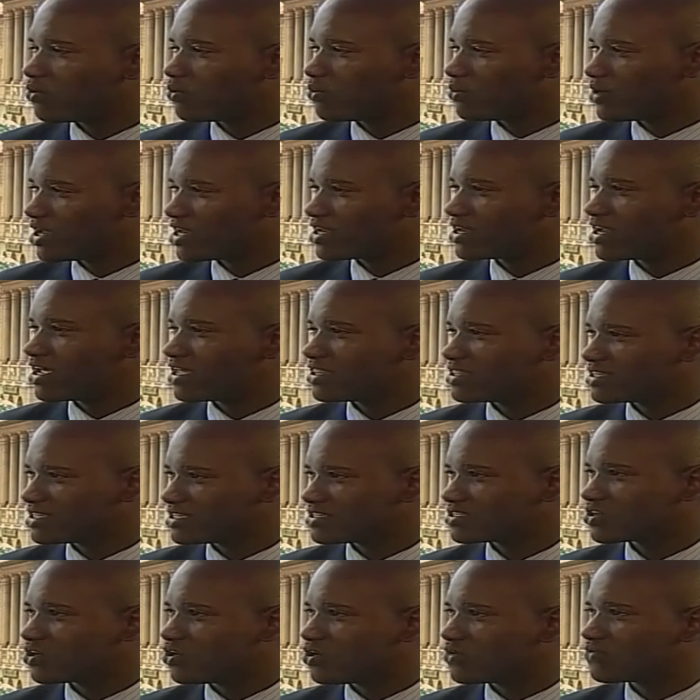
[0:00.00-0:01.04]
when
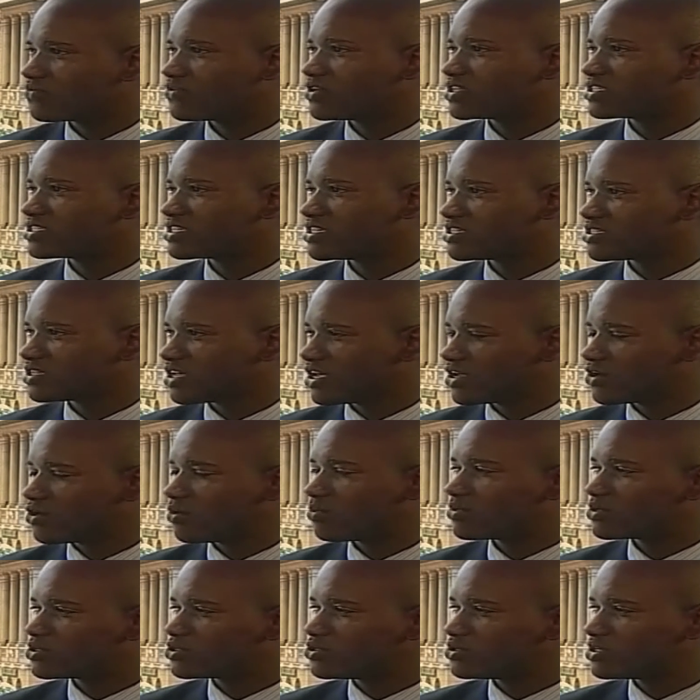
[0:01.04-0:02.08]
these conferences and
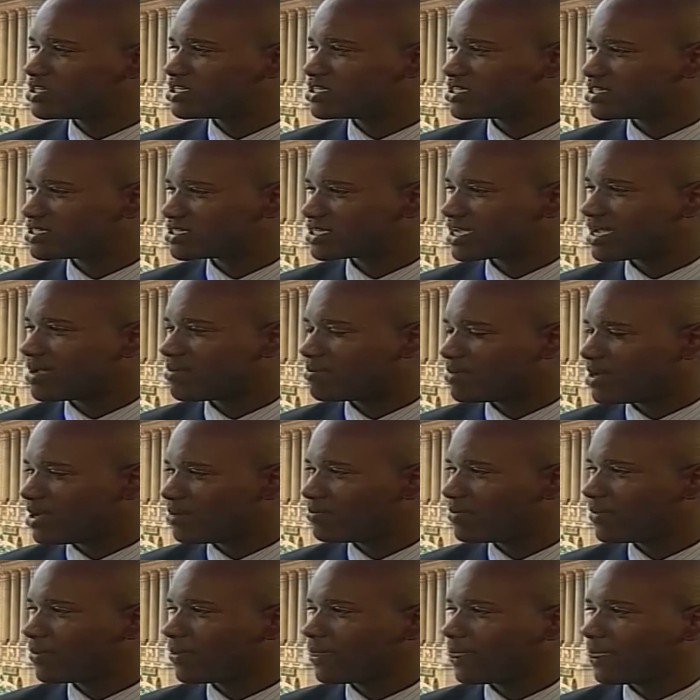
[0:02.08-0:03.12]
opportunities come up,
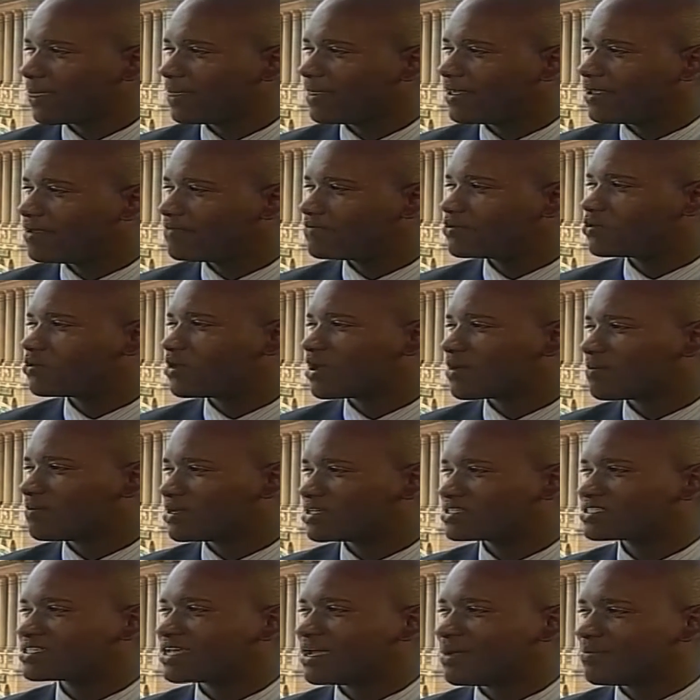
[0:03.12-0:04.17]
everyone
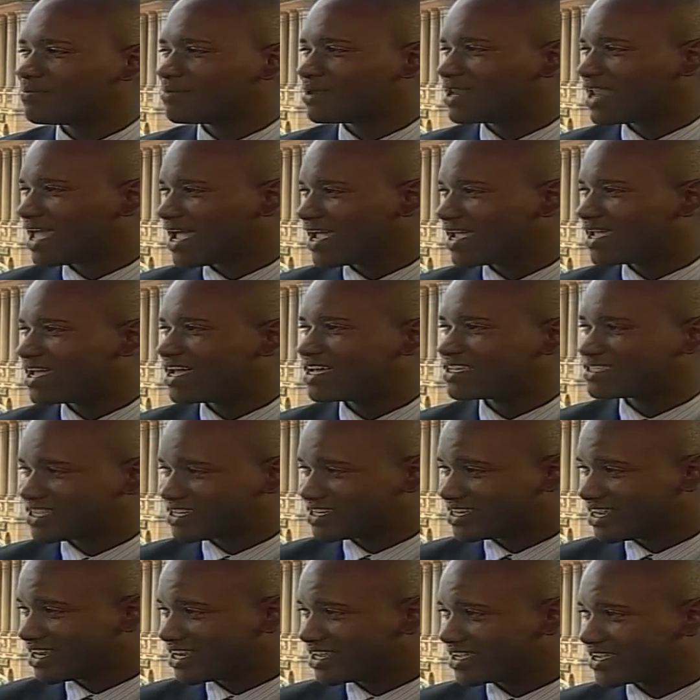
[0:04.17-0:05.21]
must apply as a
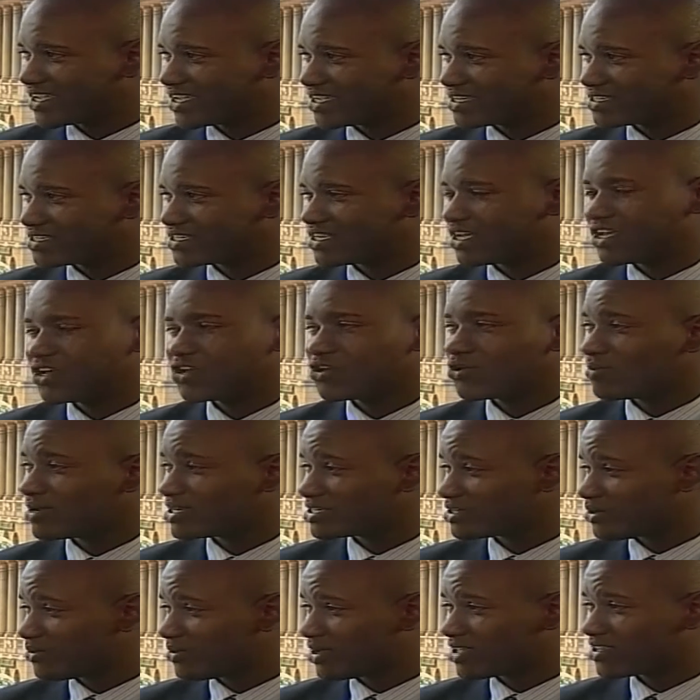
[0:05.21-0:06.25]
delegate, no
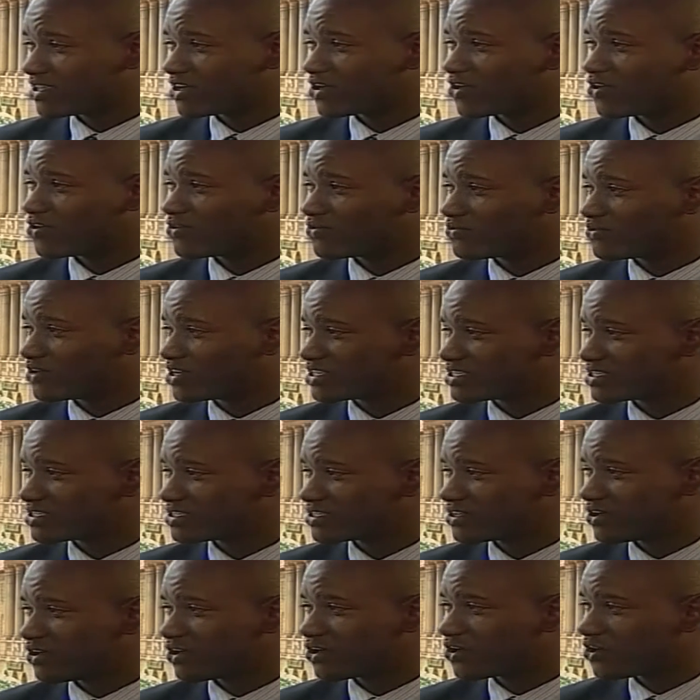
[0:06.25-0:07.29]
matter where the conference
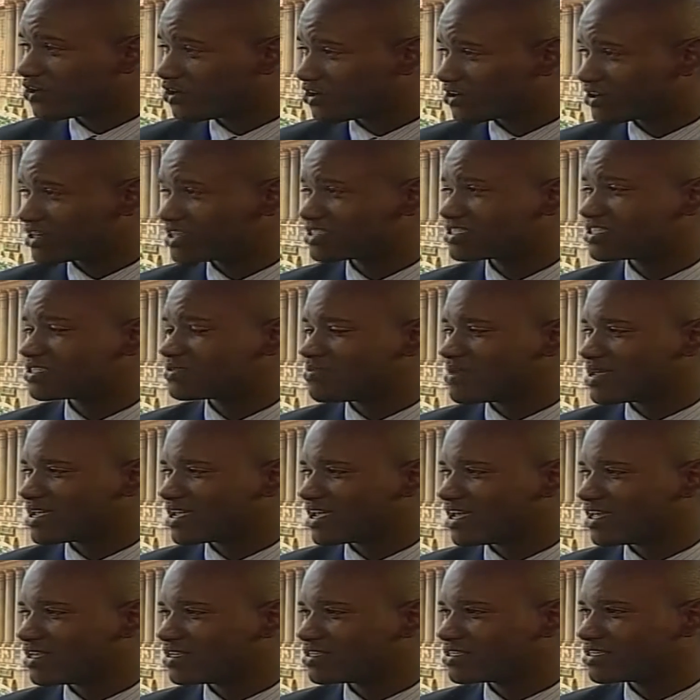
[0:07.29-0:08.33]
or congress is being
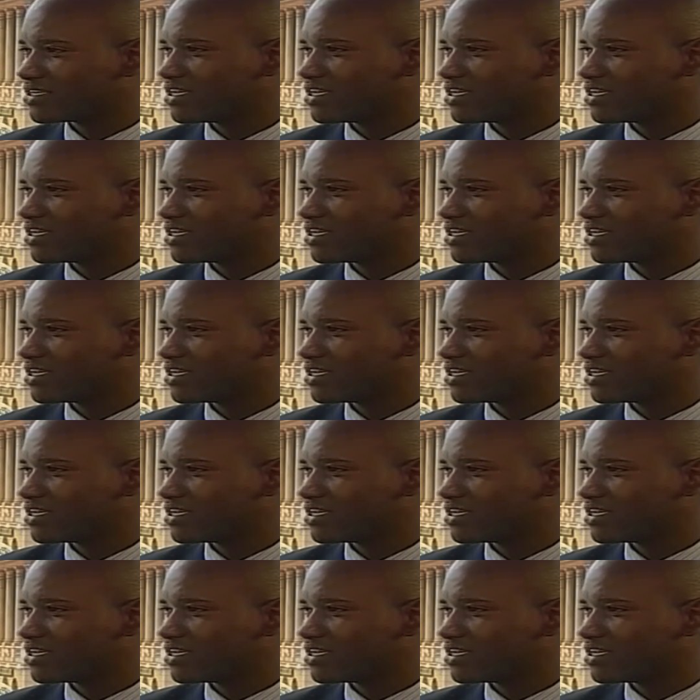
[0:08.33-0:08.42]
held.